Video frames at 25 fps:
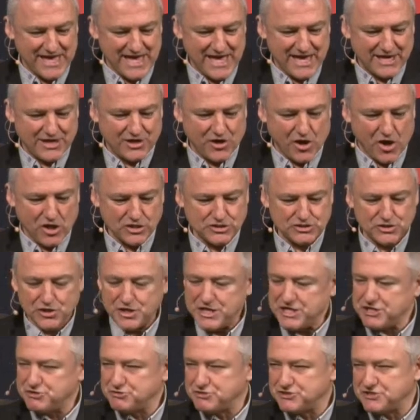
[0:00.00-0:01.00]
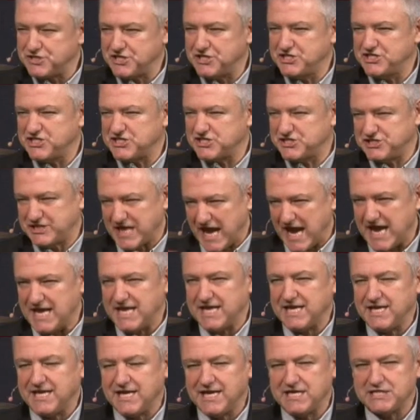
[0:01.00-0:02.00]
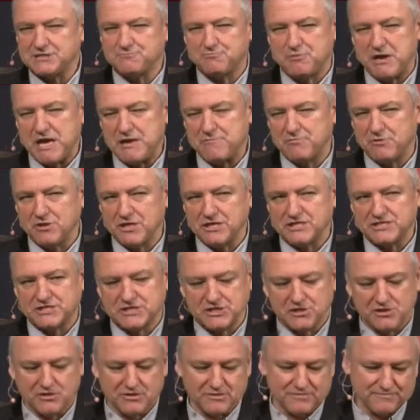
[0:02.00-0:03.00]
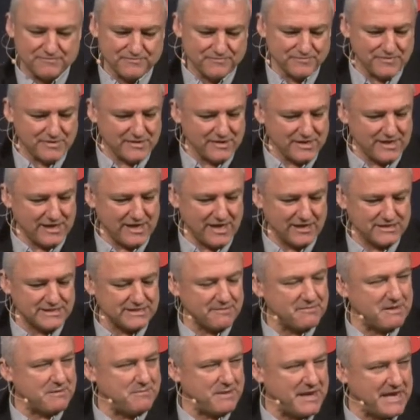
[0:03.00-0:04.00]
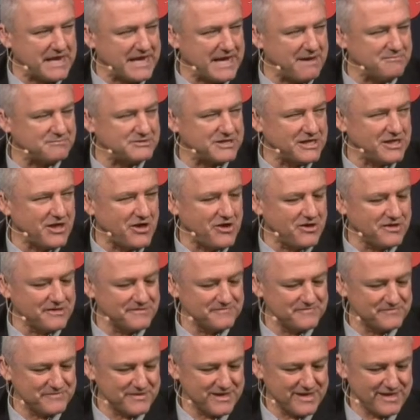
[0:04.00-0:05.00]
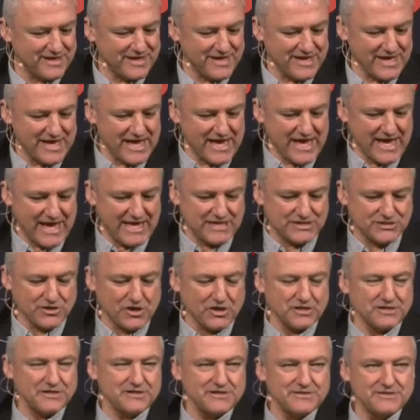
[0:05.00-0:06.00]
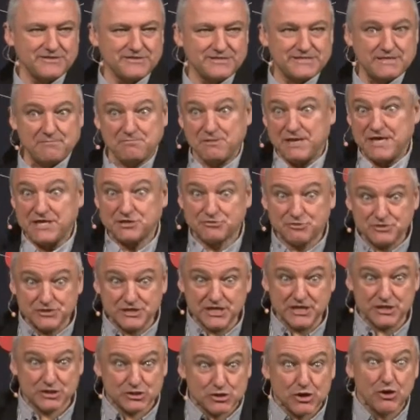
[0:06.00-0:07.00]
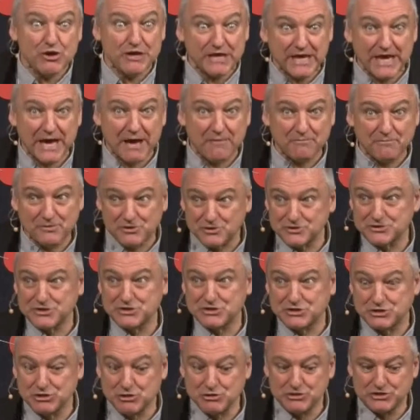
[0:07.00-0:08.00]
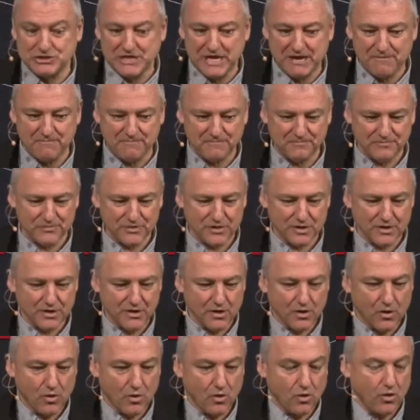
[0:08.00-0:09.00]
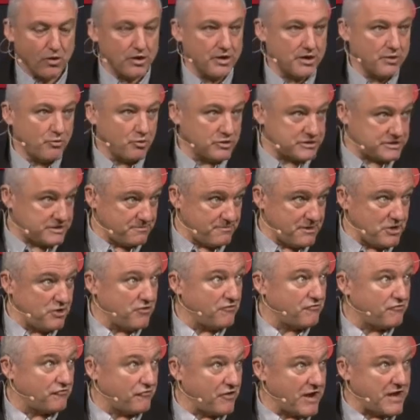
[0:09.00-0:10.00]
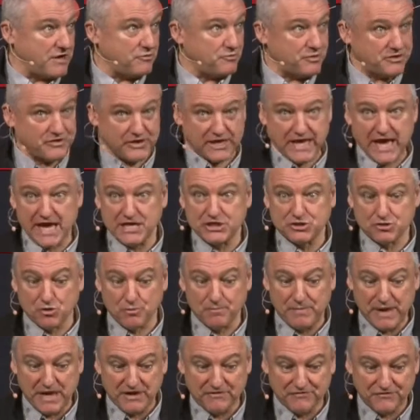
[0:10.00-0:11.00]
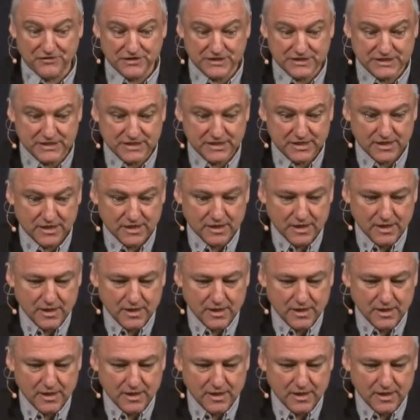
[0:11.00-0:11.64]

Uh, God's not interested in just dating his people until, you know, something better comes along. He's not simply interested in turning up because it suits him or he wants to be your friend with occasional benefits.